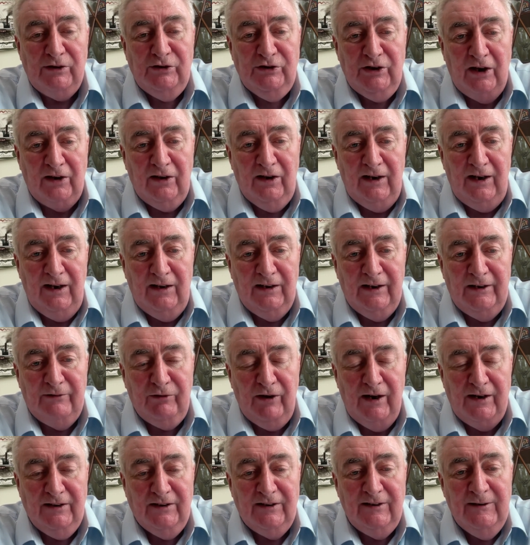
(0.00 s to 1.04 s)
John Lee and his
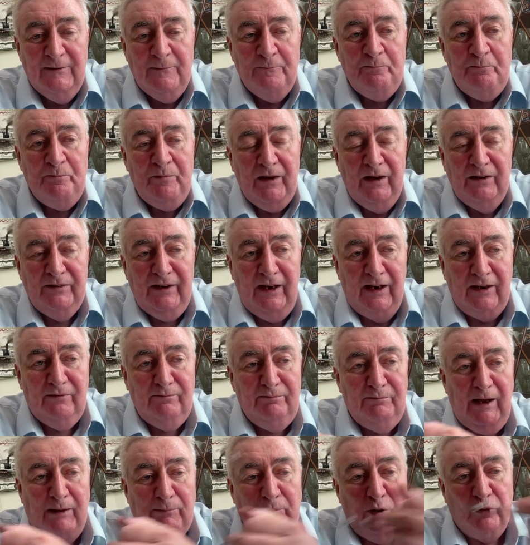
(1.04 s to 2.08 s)
friend. They,
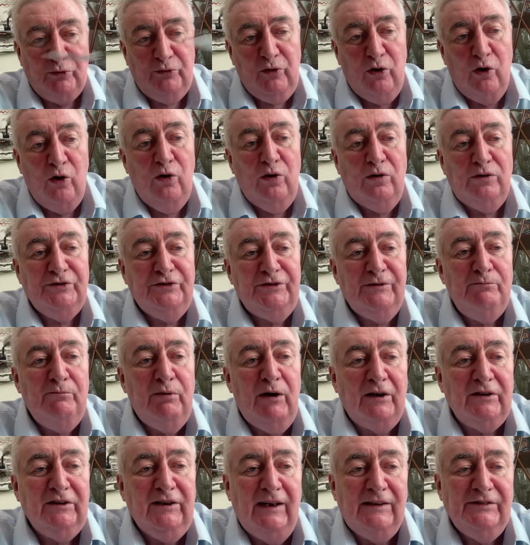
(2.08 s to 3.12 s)
they both co-host some
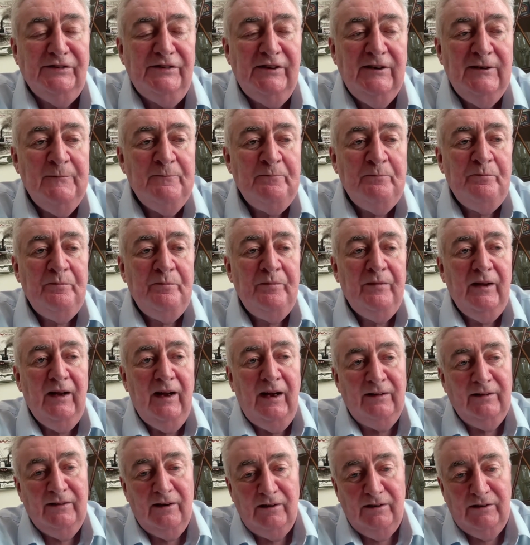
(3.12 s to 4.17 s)
podcasts,
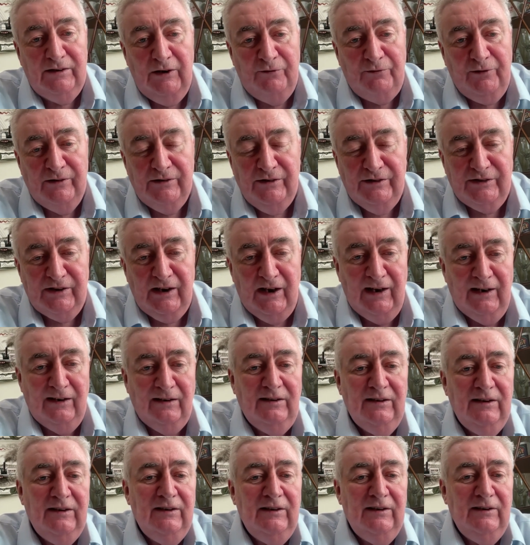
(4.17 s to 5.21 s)
and they're a different style,
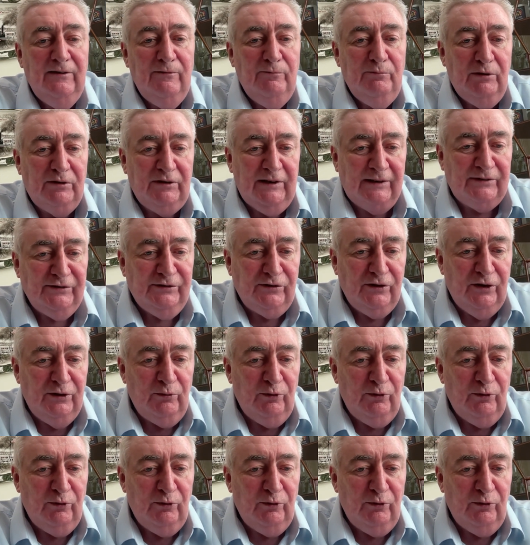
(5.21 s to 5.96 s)
but that's good.